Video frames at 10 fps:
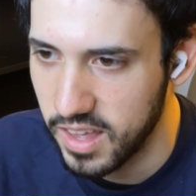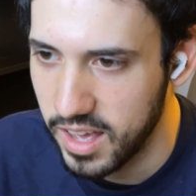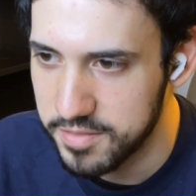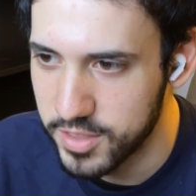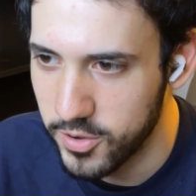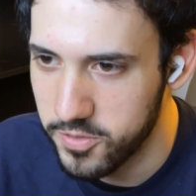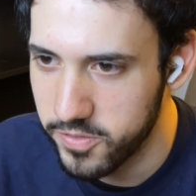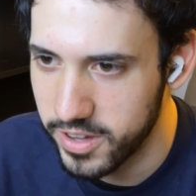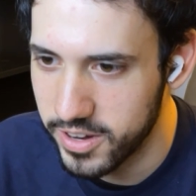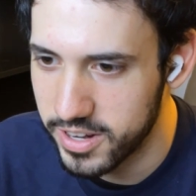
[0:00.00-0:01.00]
have no
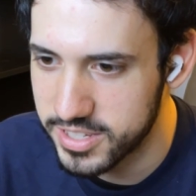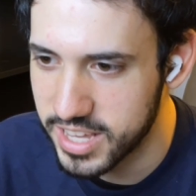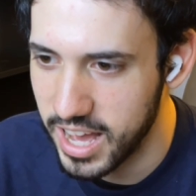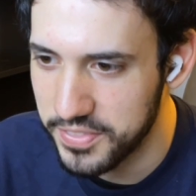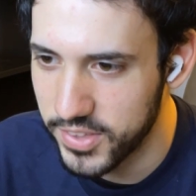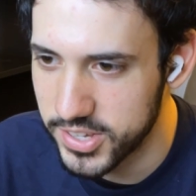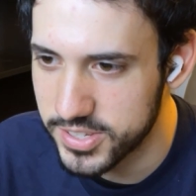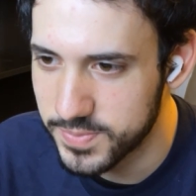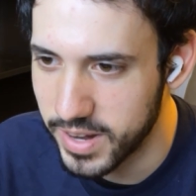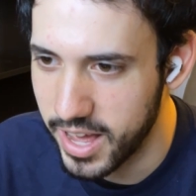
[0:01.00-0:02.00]
fear, he's got
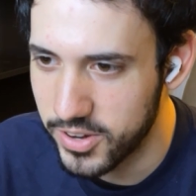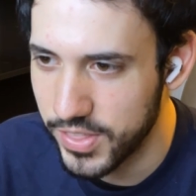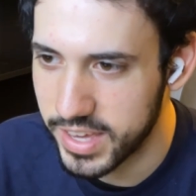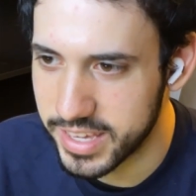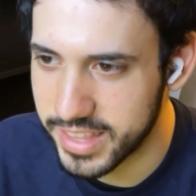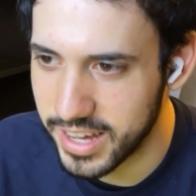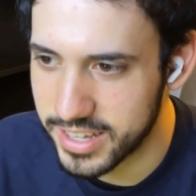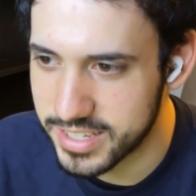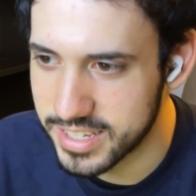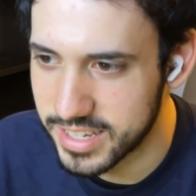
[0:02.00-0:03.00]
this, but I don't think he
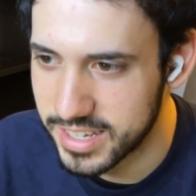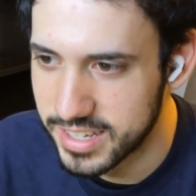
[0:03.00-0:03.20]
does.